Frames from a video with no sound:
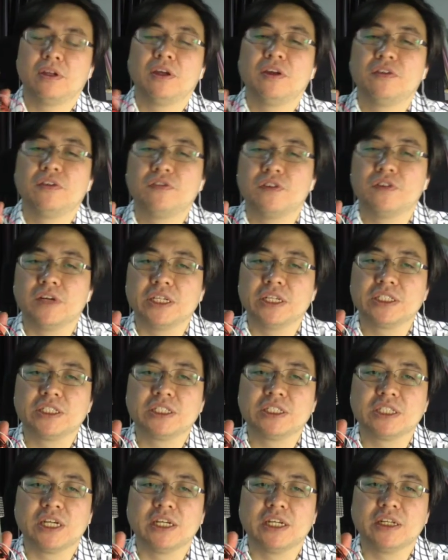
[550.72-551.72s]
for
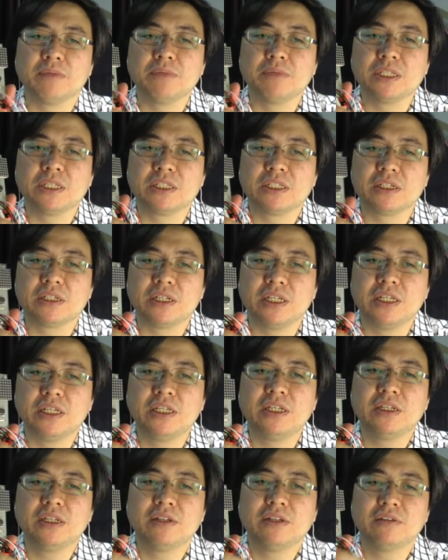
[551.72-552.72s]
exercise number 3.
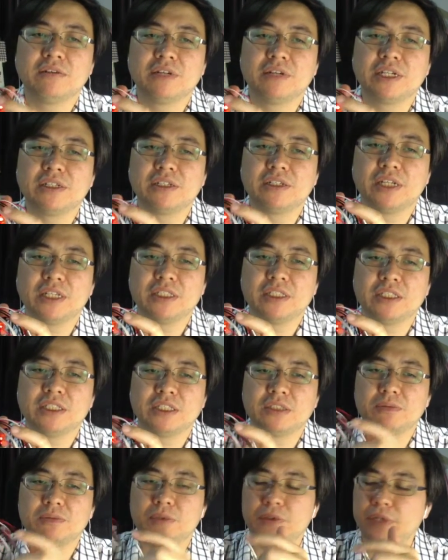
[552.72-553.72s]
Rather than
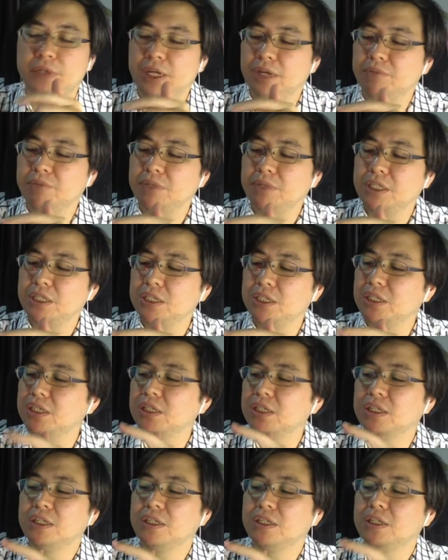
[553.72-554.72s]
just program the
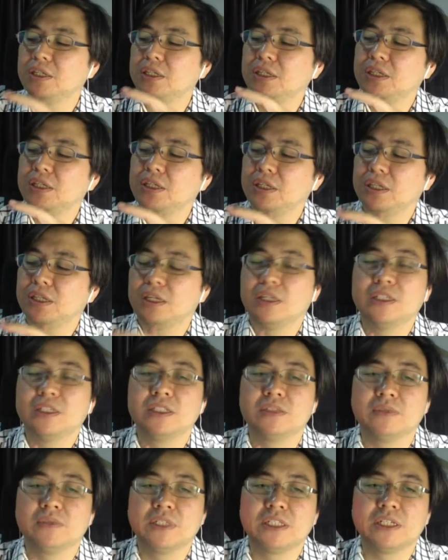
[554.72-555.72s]

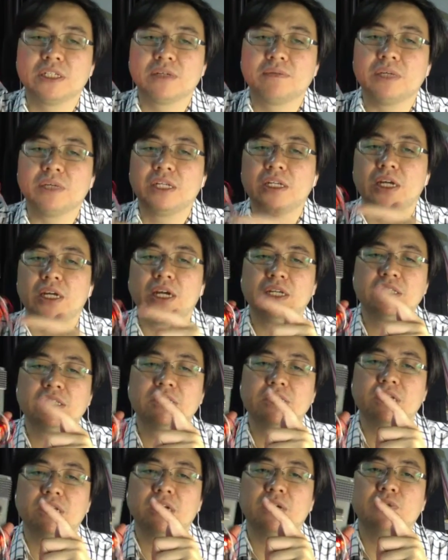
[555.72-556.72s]
7-segment, I
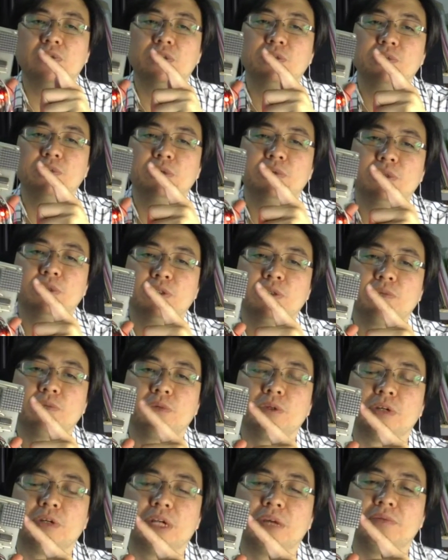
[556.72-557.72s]
say I want to be able to
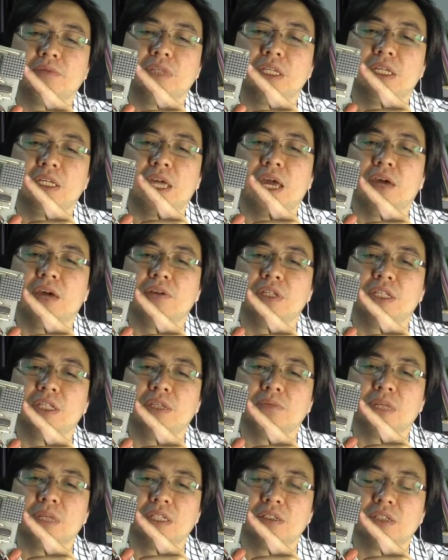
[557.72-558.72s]
program the LED
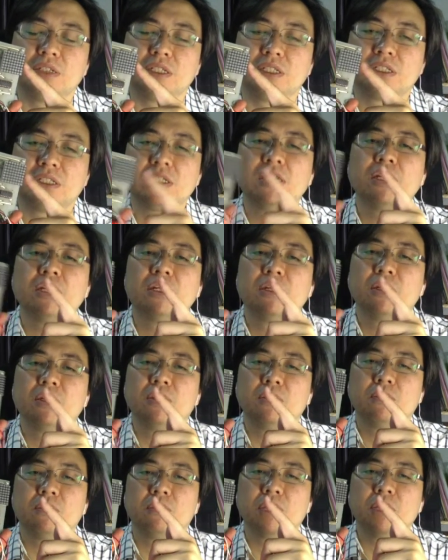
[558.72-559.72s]
matrix.
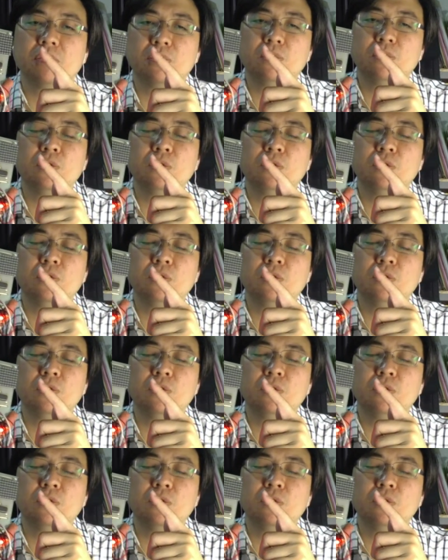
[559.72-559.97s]
Well,